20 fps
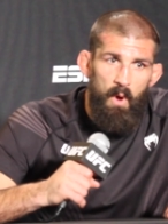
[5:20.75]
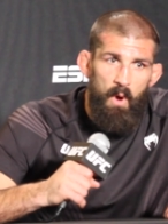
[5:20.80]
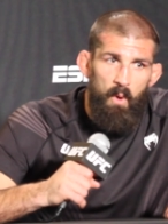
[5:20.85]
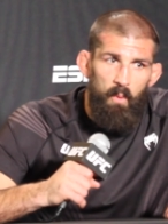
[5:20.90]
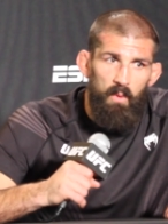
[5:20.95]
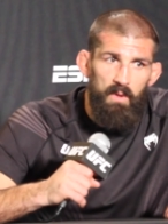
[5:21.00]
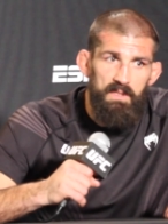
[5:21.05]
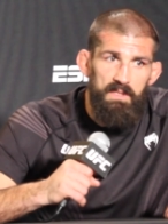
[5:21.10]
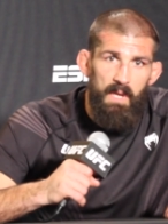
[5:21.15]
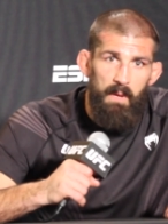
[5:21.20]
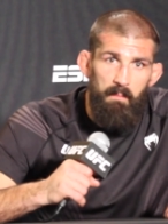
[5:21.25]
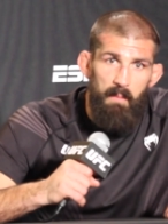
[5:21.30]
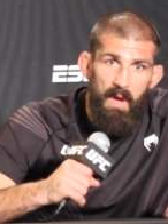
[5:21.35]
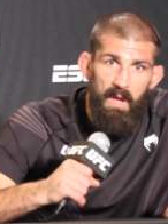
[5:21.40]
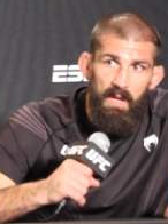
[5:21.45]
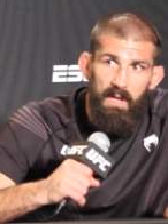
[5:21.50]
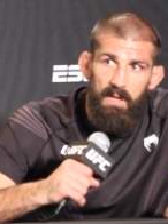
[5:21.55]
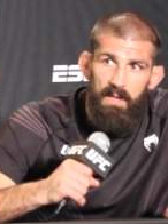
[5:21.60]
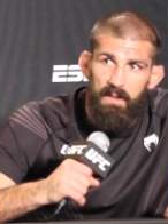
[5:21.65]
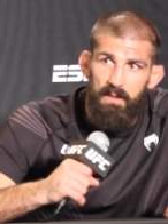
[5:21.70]
once I
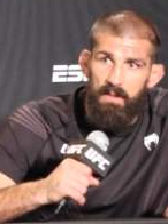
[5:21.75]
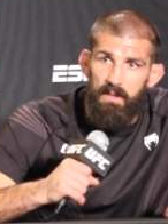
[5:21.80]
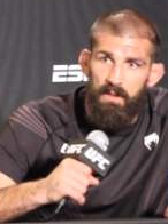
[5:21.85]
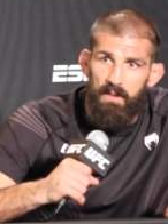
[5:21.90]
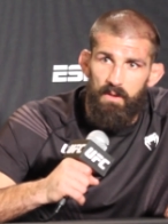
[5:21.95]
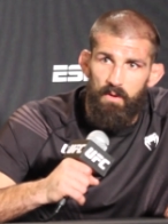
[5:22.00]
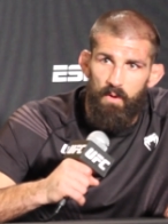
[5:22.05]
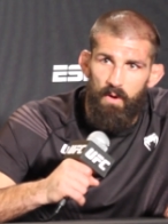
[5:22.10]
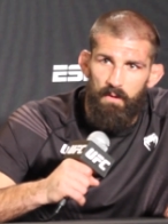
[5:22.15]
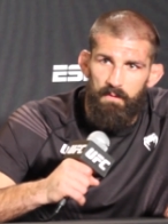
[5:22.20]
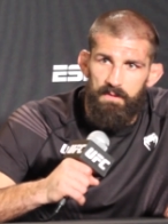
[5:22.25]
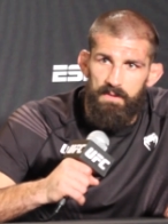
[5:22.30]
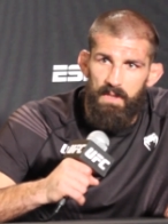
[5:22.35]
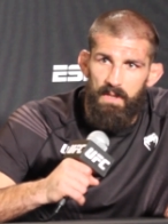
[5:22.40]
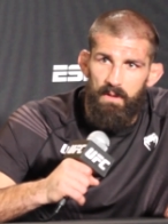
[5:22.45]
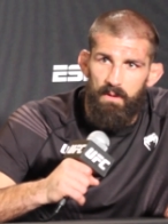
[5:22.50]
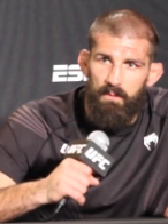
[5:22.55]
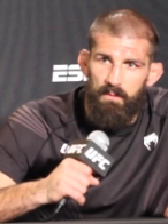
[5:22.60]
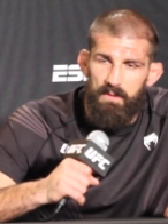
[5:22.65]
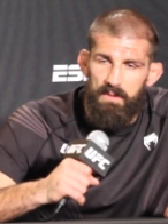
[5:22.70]
made it into the
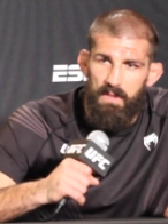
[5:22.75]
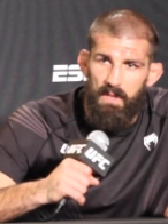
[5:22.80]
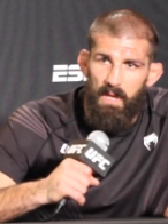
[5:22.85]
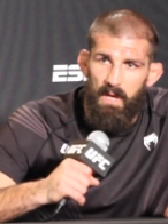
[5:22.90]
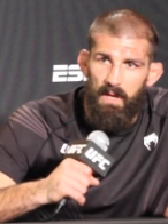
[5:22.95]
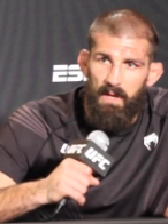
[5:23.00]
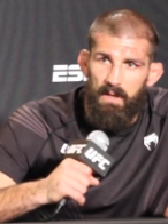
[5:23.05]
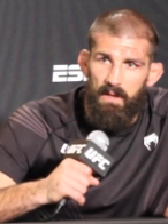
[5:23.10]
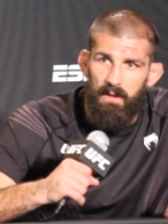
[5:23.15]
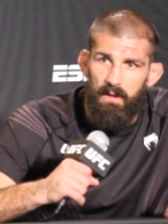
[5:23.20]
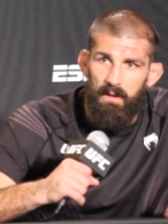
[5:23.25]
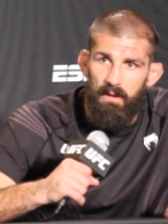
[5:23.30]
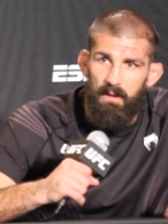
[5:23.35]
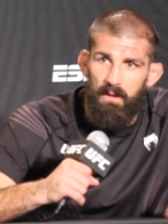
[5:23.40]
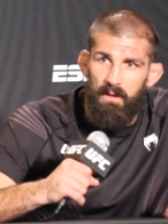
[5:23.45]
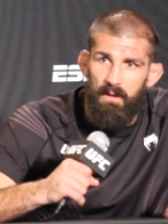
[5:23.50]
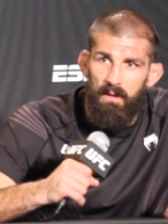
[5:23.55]
UFC, it was like, uh,